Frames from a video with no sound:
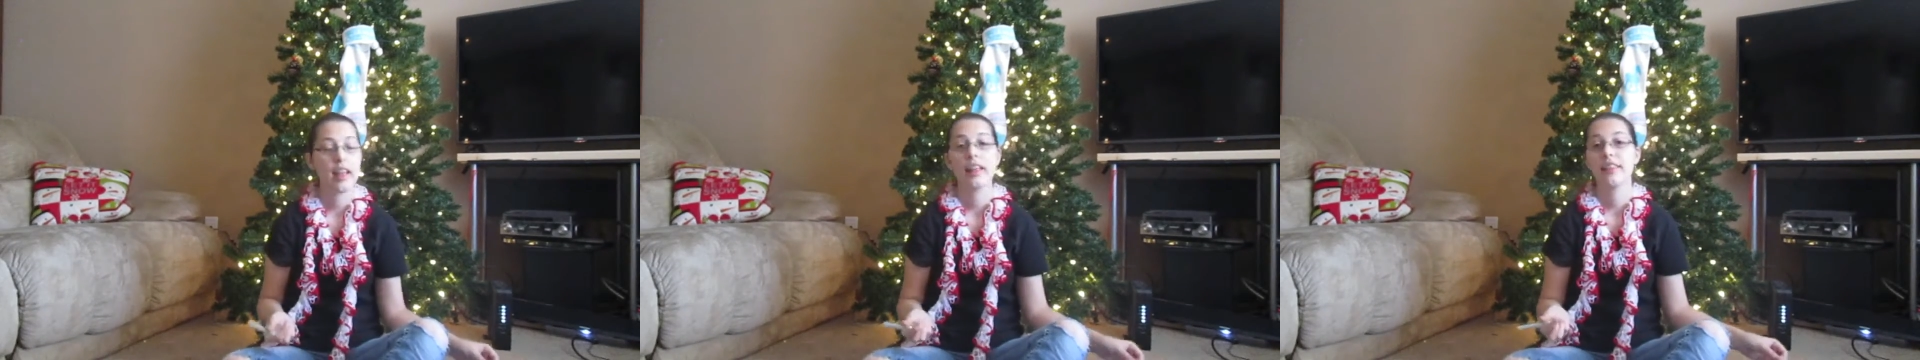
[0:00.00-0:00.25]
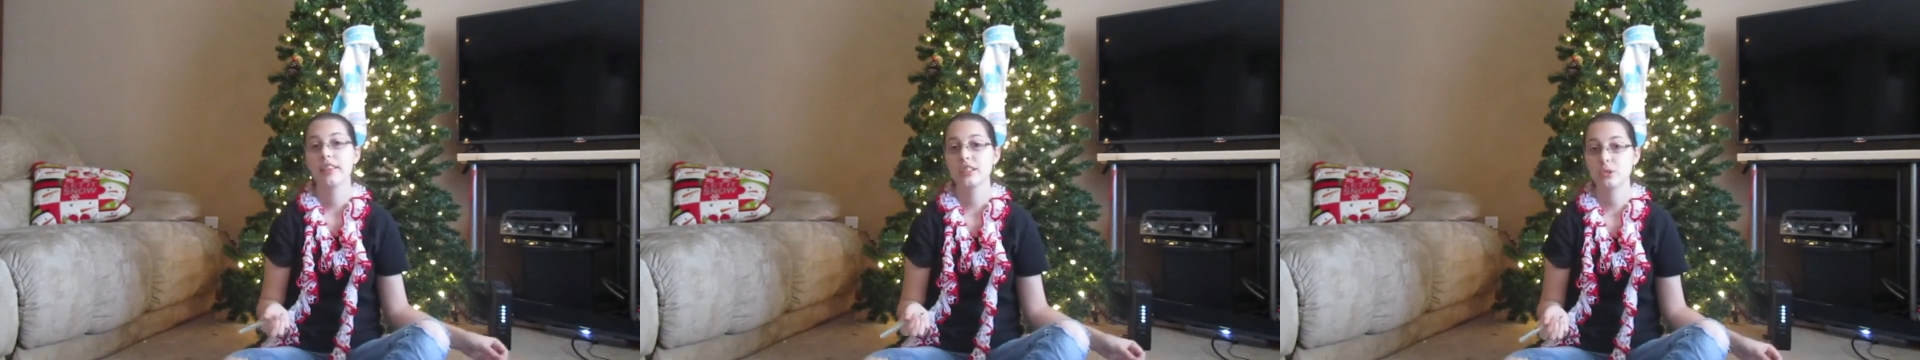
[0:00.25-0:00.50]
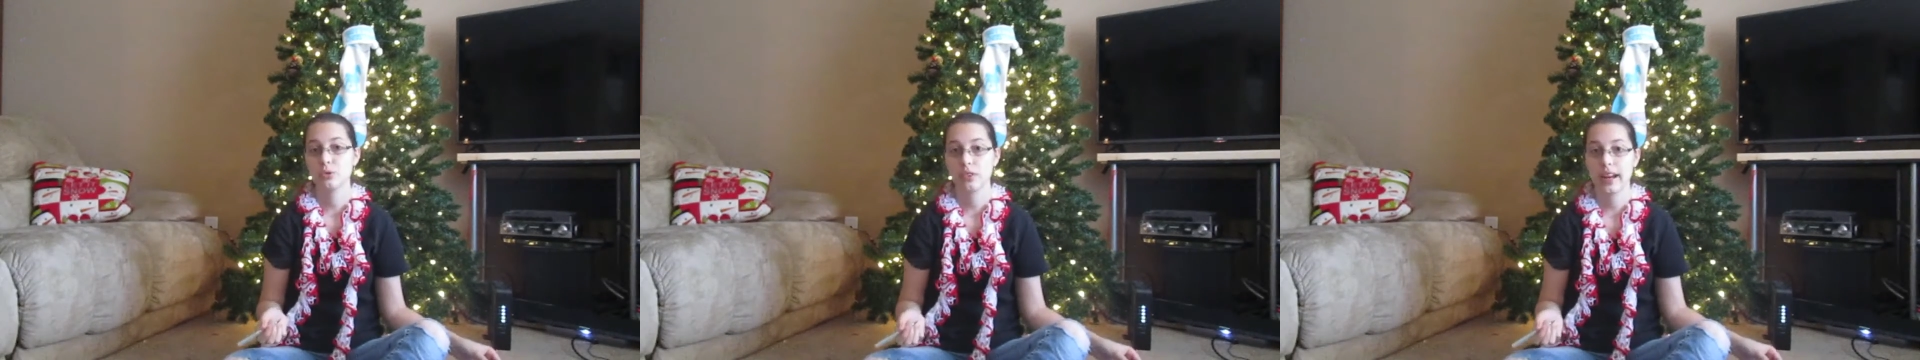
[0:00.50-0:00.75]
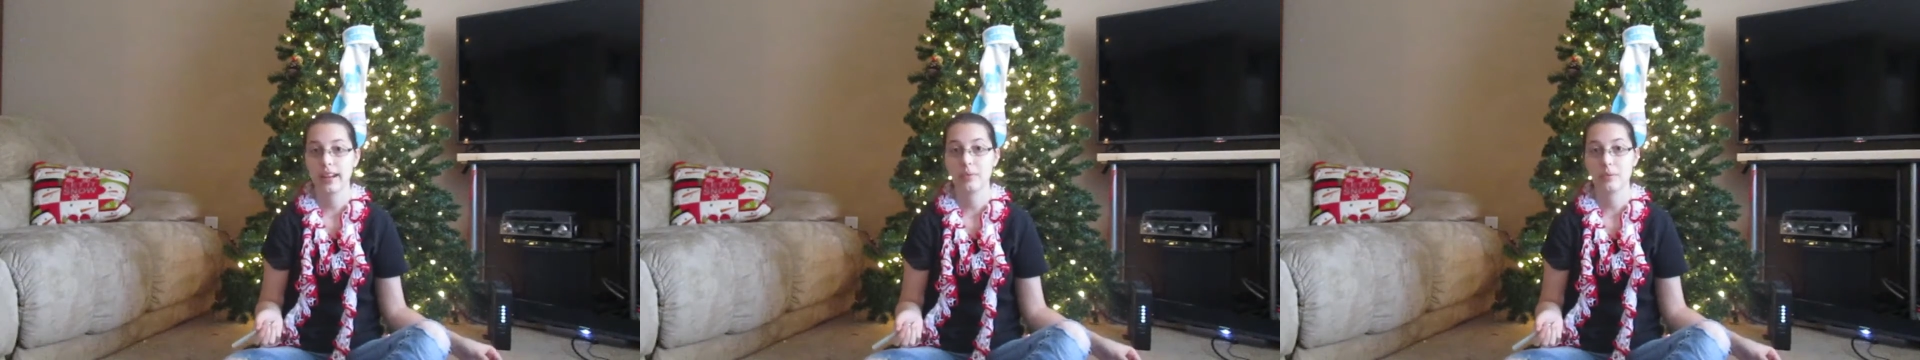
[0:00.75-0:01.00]
This is
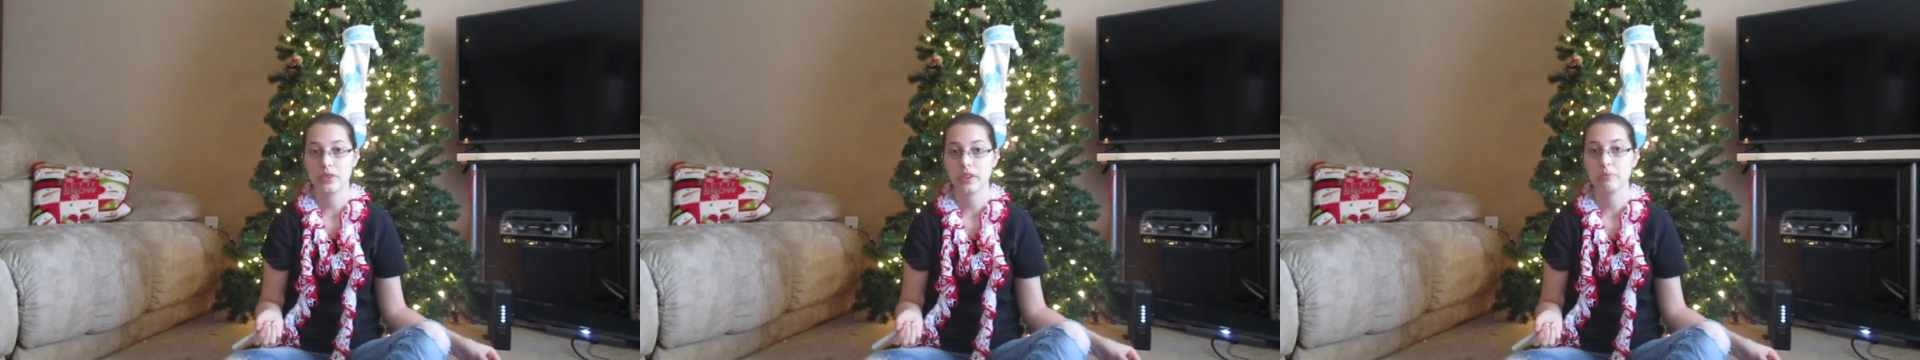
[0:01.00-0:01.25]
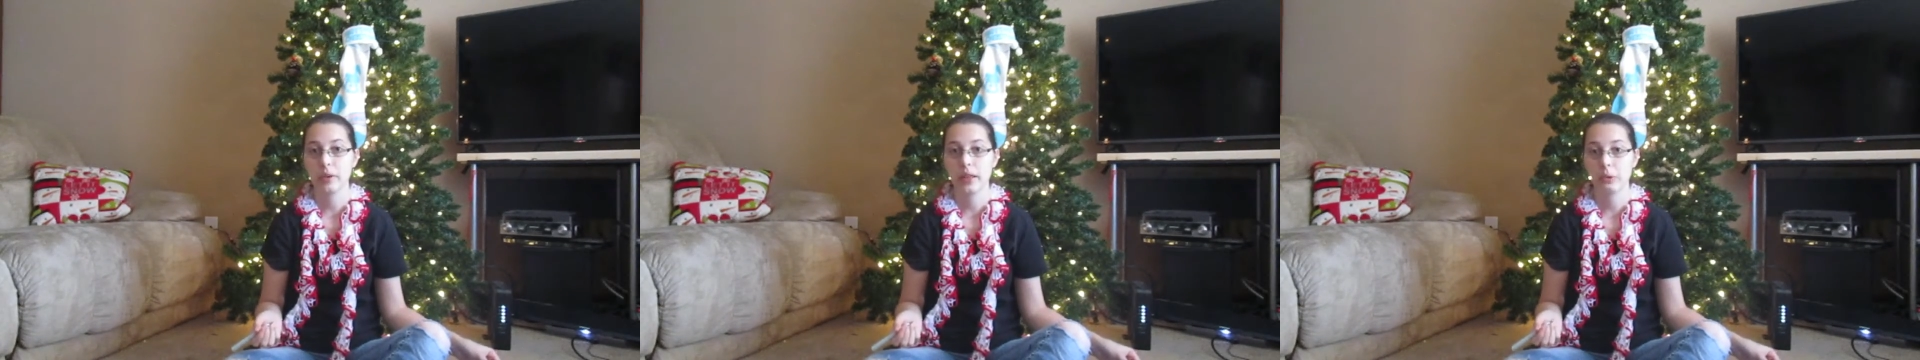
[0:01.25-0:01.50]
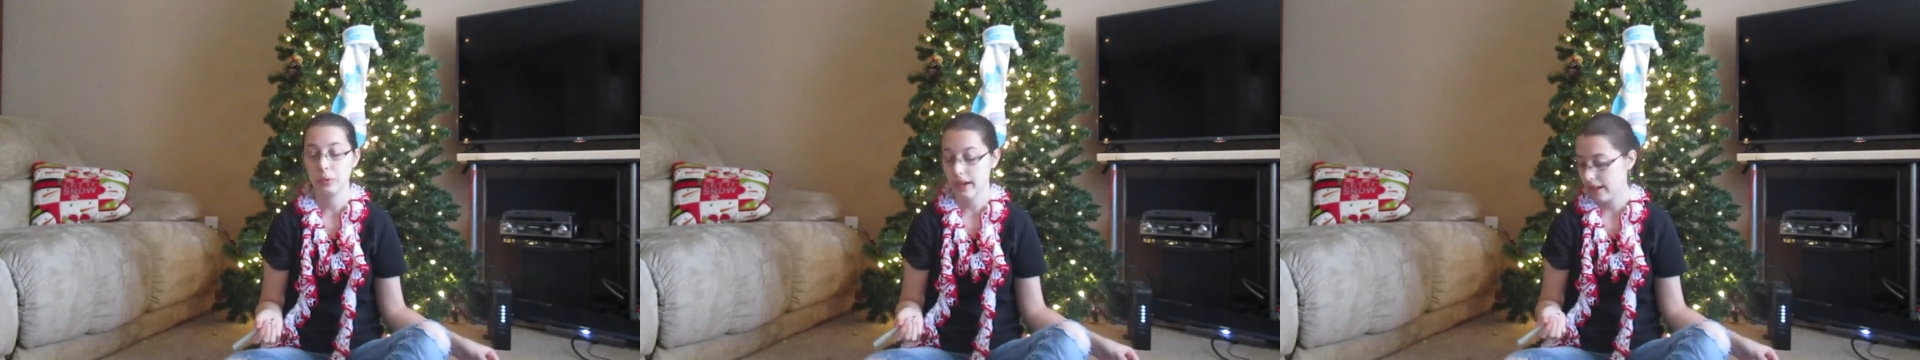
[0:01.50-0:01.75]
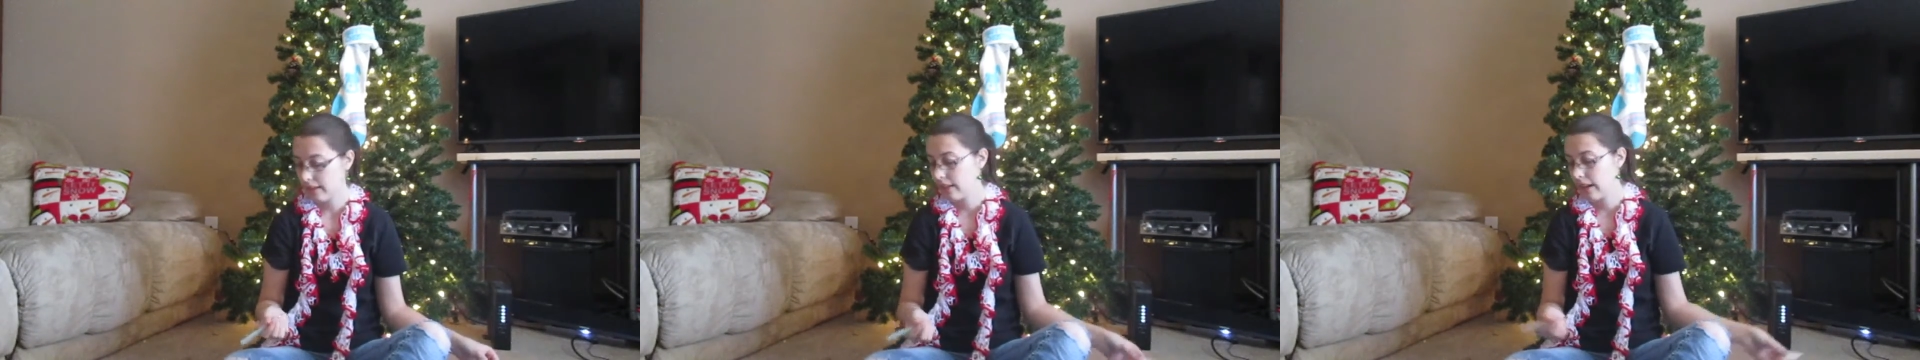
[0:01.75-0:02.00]
random stuff, by the
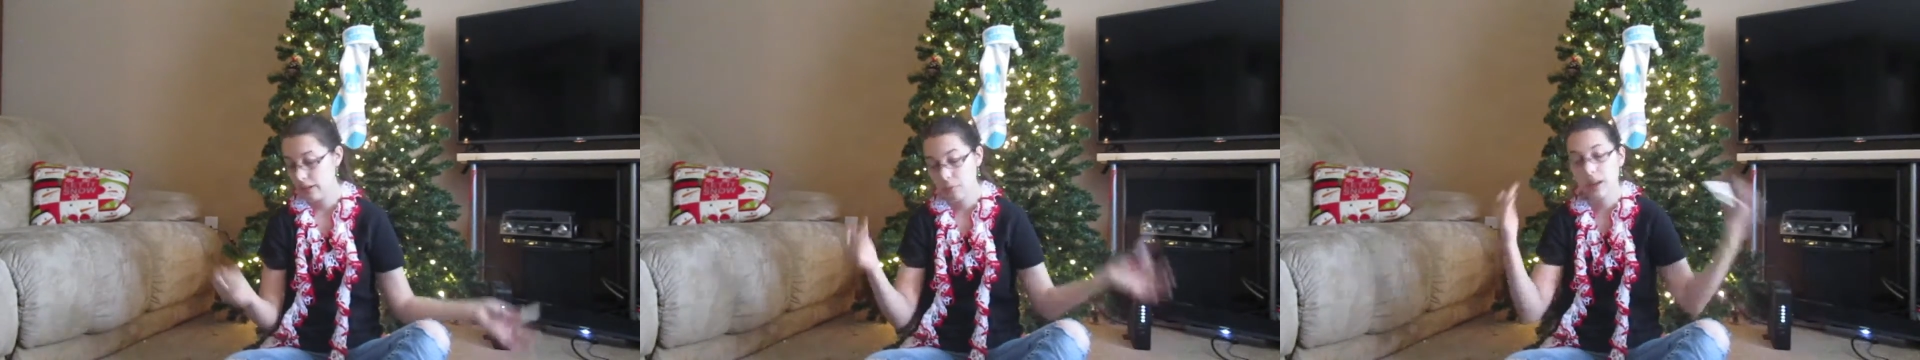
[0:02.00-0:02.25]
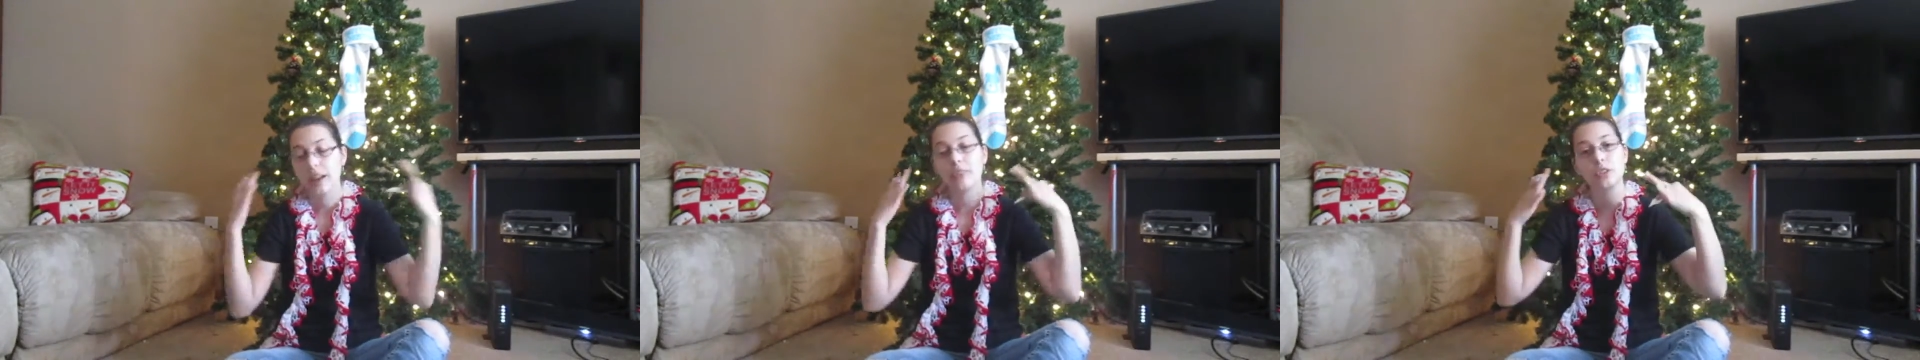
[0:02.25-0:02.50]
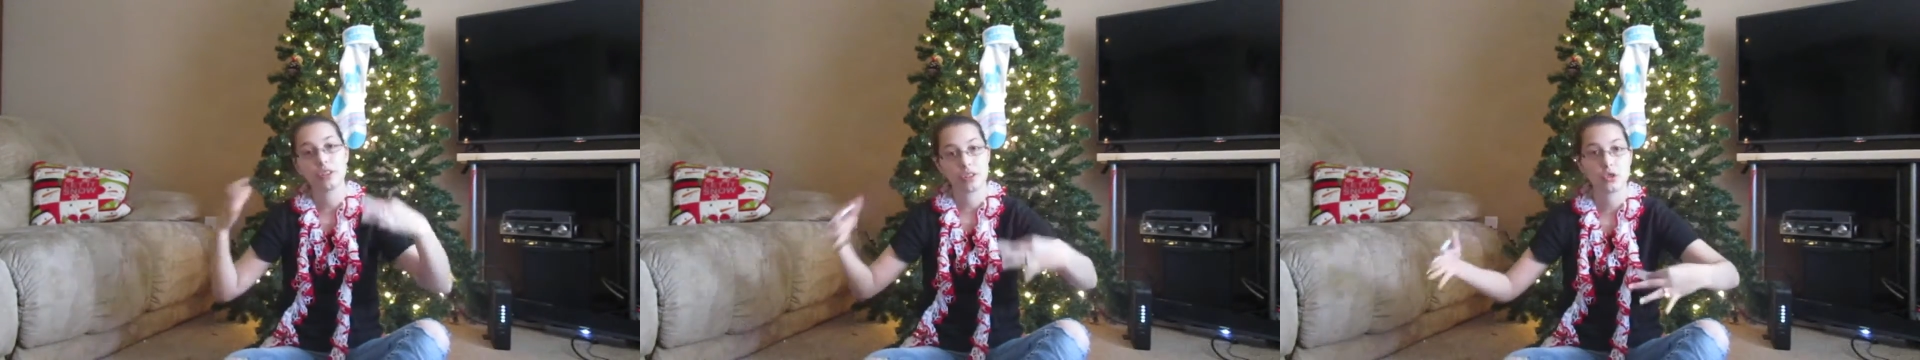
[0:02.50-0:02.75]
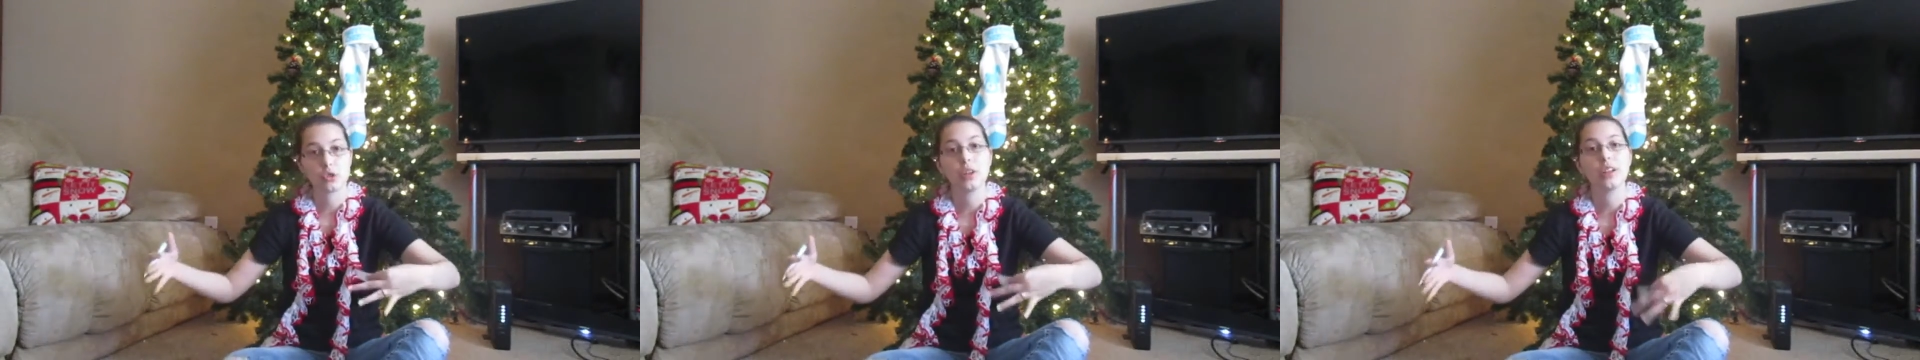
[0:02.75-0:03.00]
way. When I'm doing
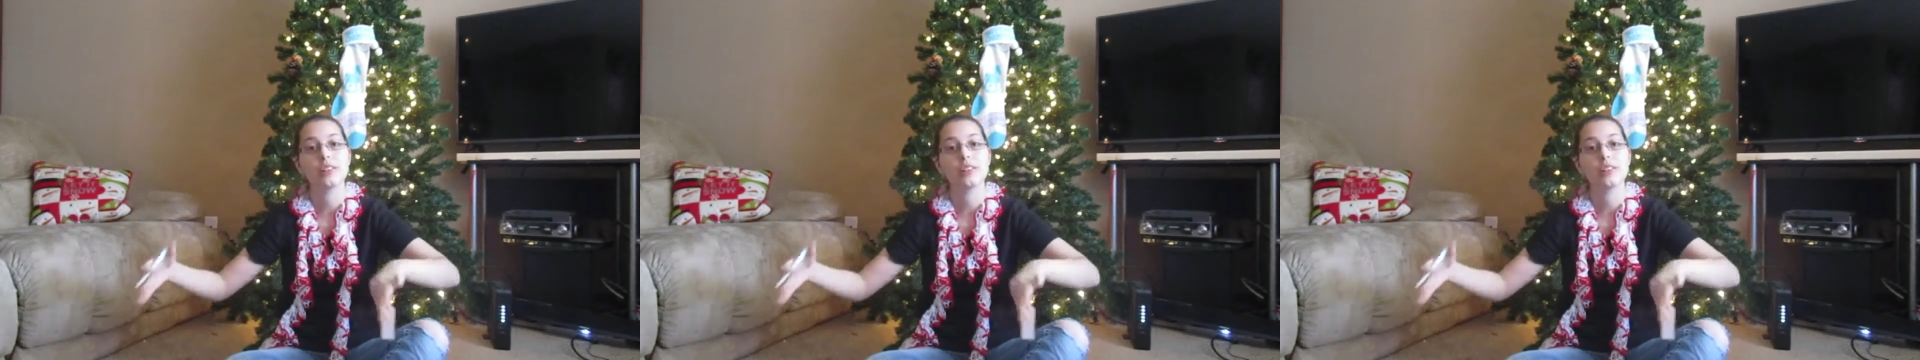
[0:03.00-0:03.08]
stories,